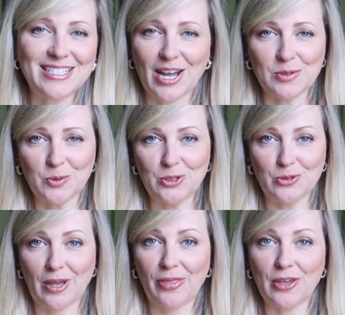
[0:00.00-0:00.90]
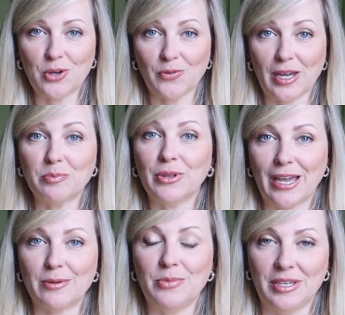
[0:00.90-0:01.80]
times we do not think of that
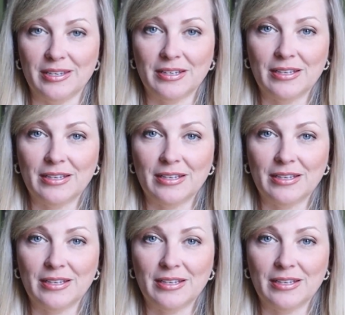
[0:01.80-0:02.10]
plan B.